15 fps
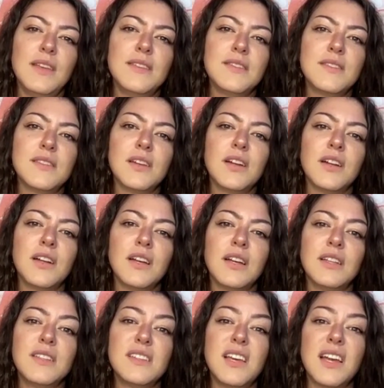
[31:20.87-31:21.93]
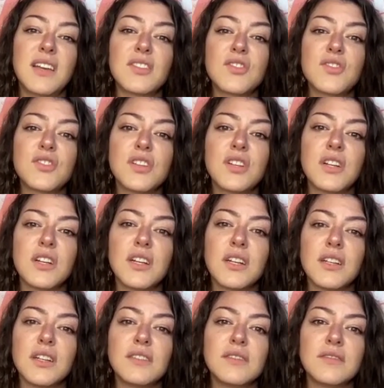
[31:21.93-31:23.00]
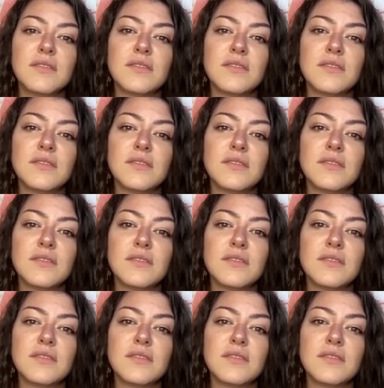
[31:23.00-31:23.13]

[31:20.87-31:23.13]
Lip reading: Is there a texture,